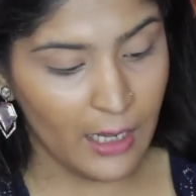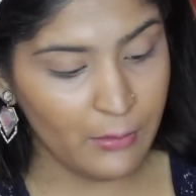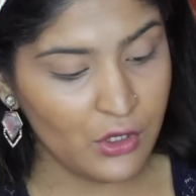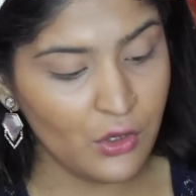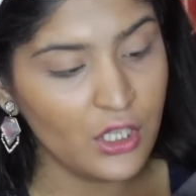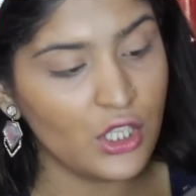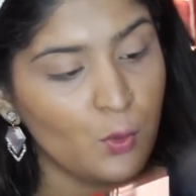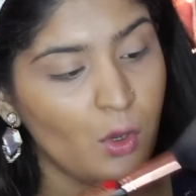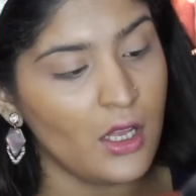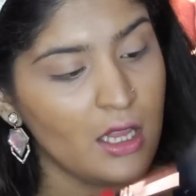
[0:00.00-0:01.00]
I'm just gonna
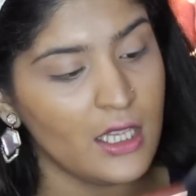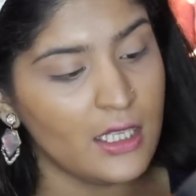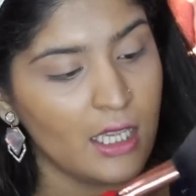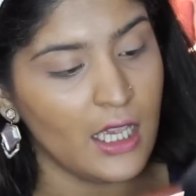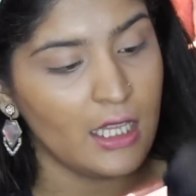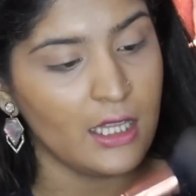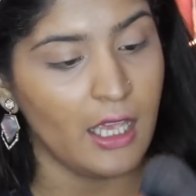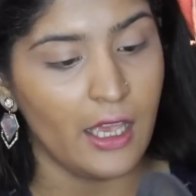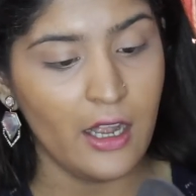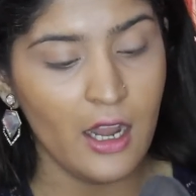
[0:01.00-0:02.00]
swirl this in
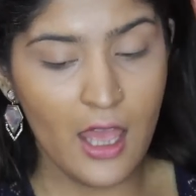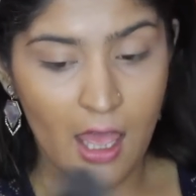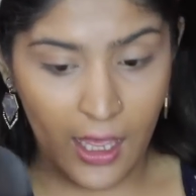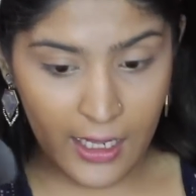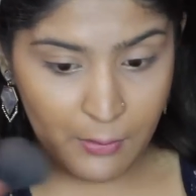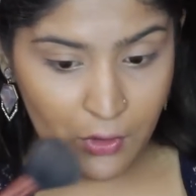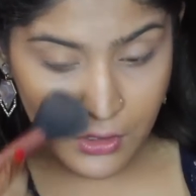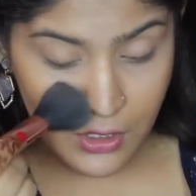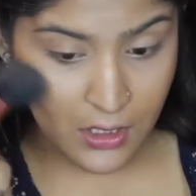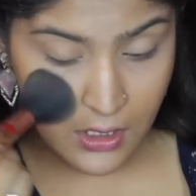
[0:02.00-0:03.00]
there and I'm
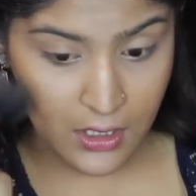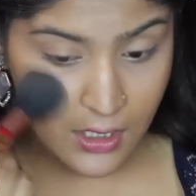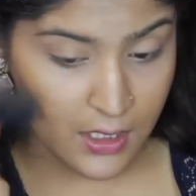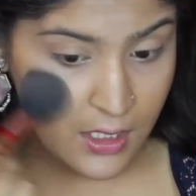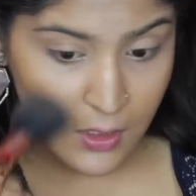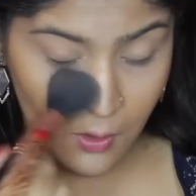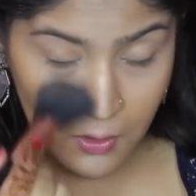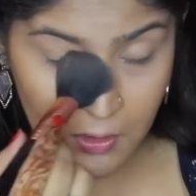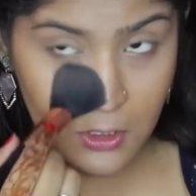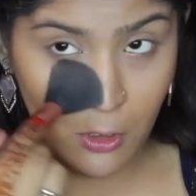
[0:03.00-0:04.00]
gonna just dust it
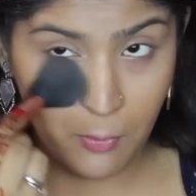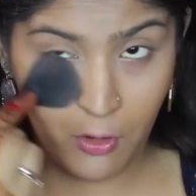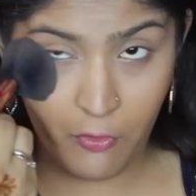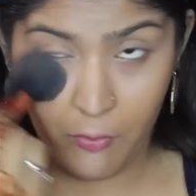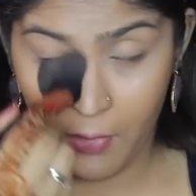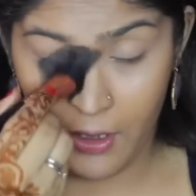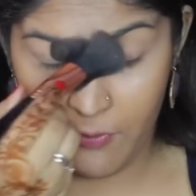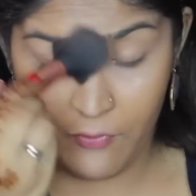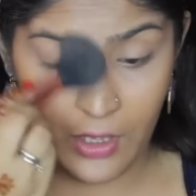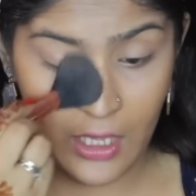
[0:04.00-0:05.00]
on top of my
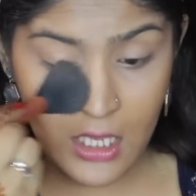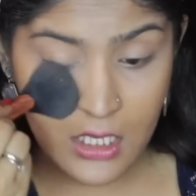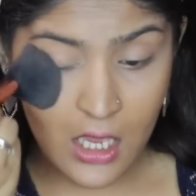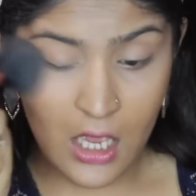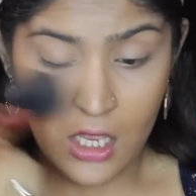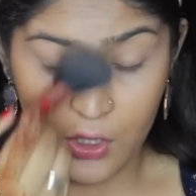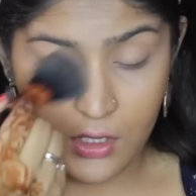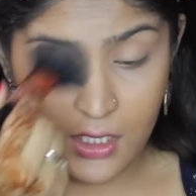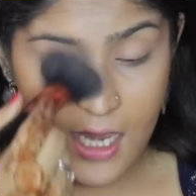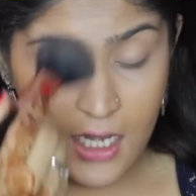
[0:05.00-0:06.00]
face to
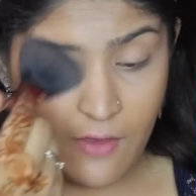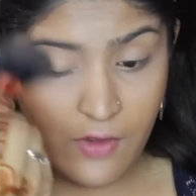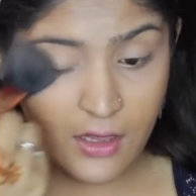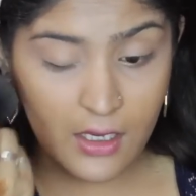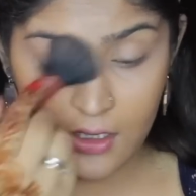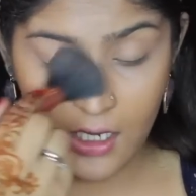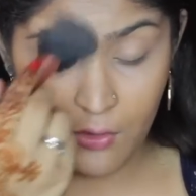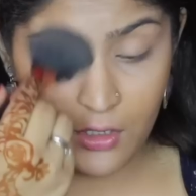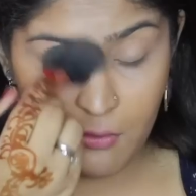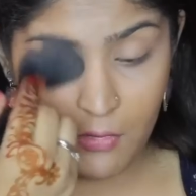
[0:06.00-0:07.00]
set everything
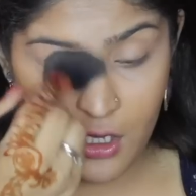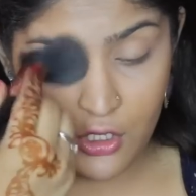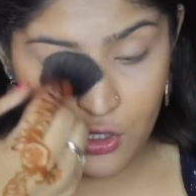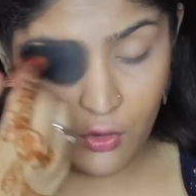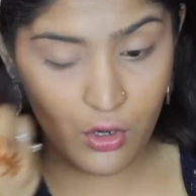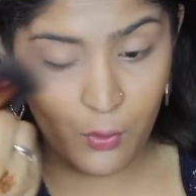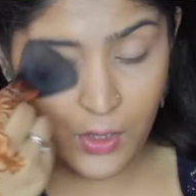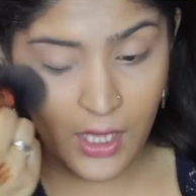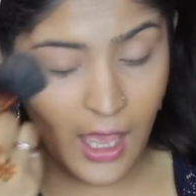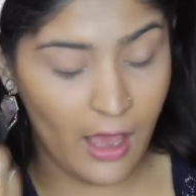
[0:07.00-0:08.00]
down and make sure
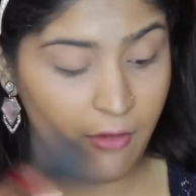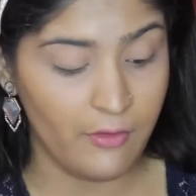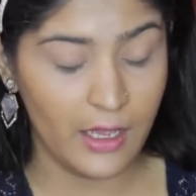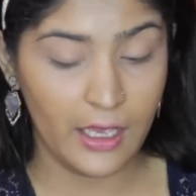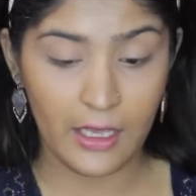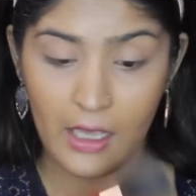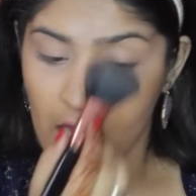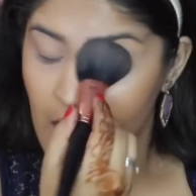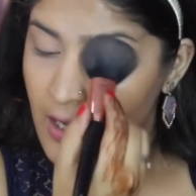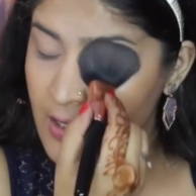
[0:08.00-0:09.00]
we have like
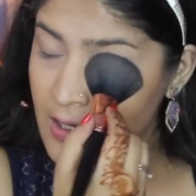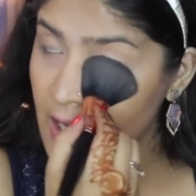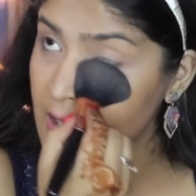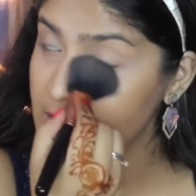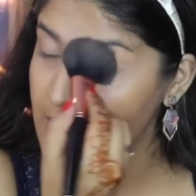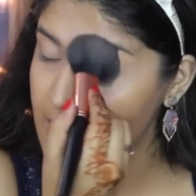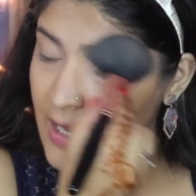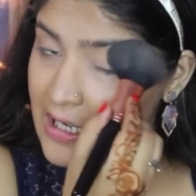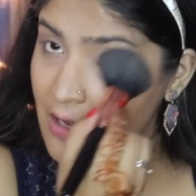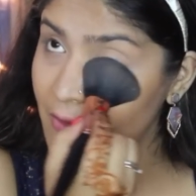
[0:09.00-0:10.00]
a nice
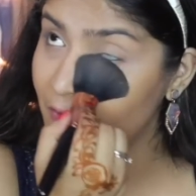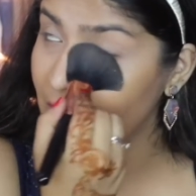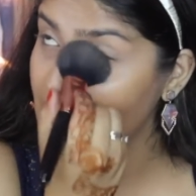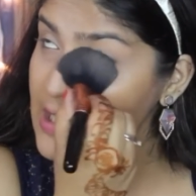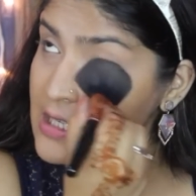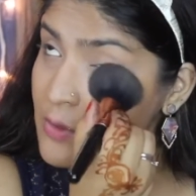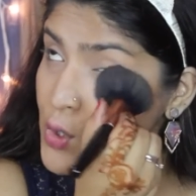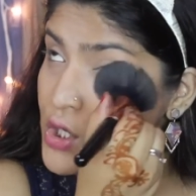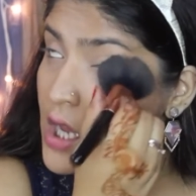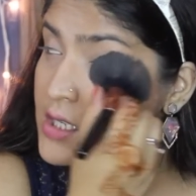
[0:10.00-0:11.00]
set face
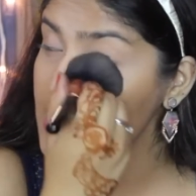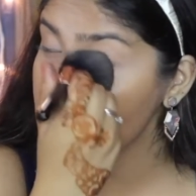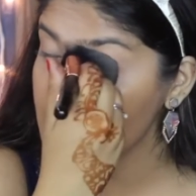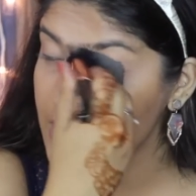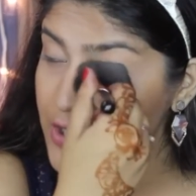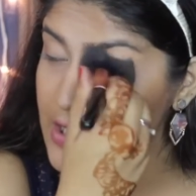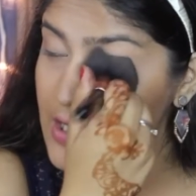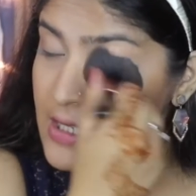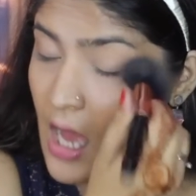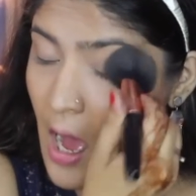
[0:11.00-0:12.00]
which doesn't
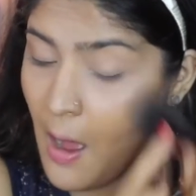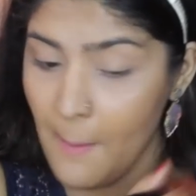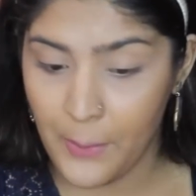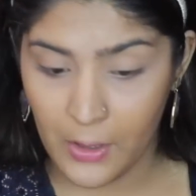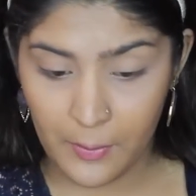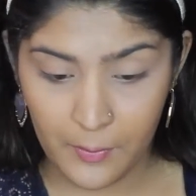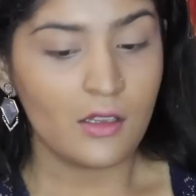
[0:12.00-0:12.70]
creases up.